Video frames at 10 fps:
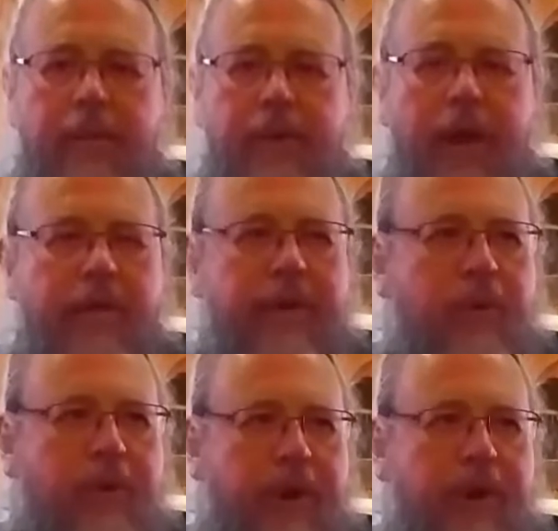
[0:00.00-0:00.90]
Slavic
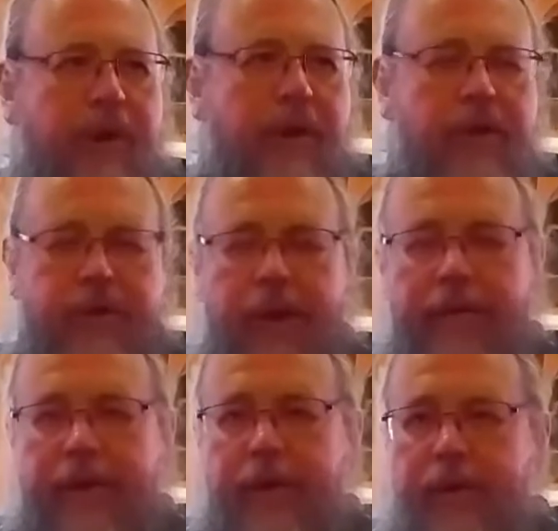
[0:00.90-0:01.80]
Orthodox, uh,
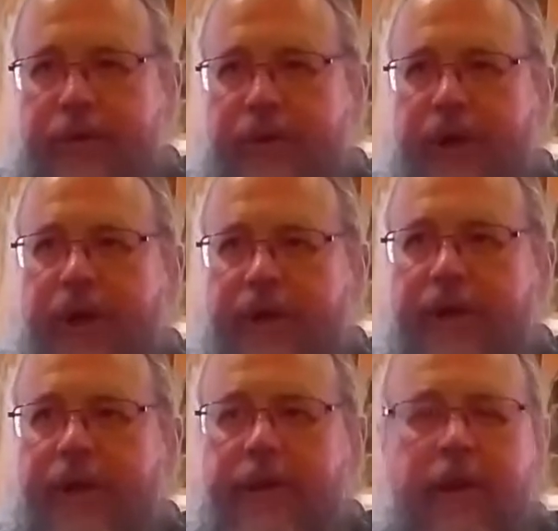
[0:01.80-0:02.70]
Slavic
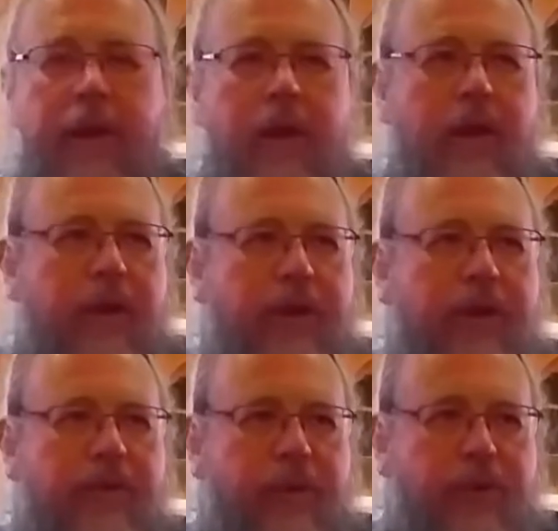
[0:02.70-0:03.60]
Christianity, the
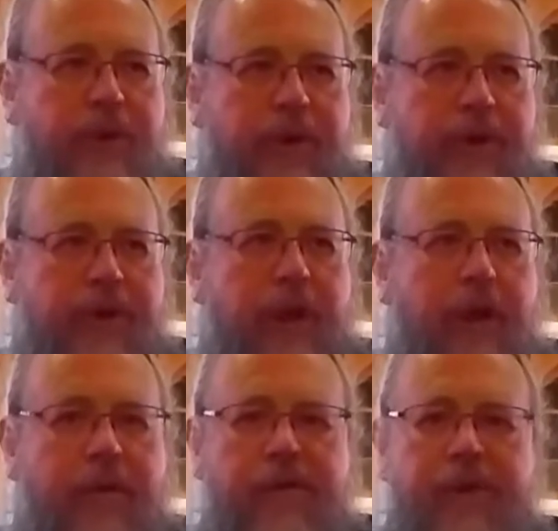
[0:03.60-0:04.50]
conversion of the
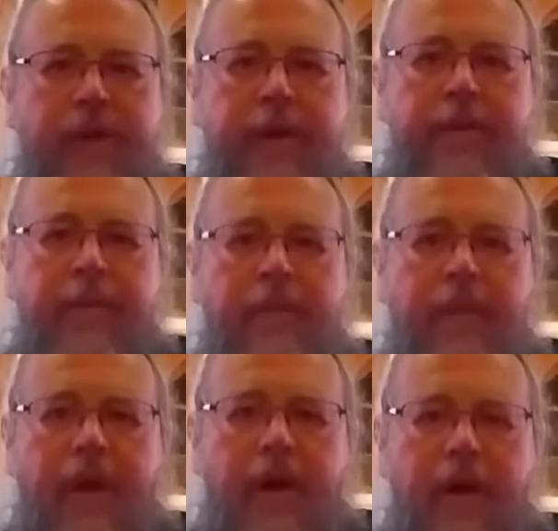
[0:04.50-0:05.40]
Slavs,
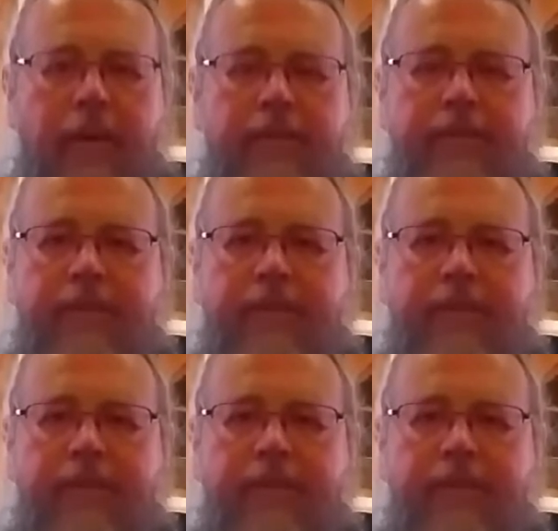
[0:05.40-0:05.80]
um,